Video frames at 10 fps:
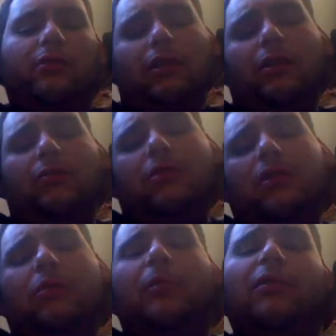So now I'm going
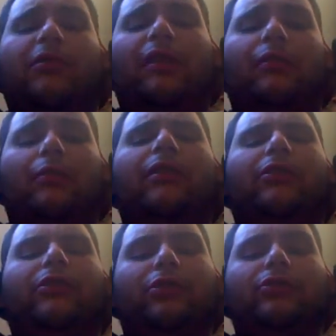to talk about Final
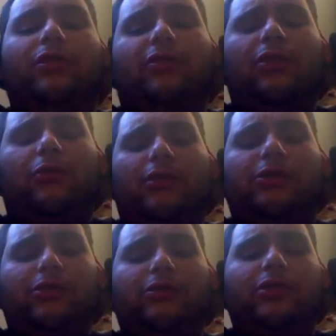Resolution. Final
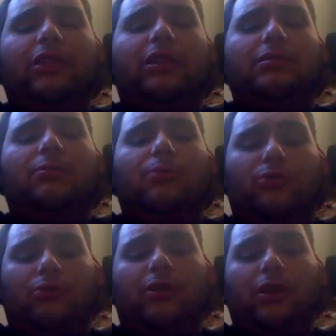Resolution has
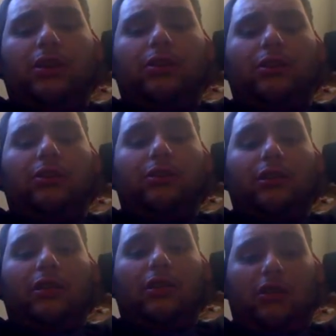a pretty good
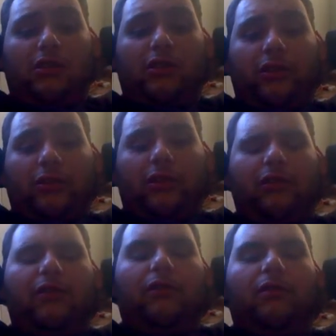looking card to it
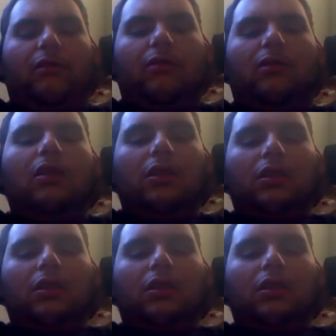so far.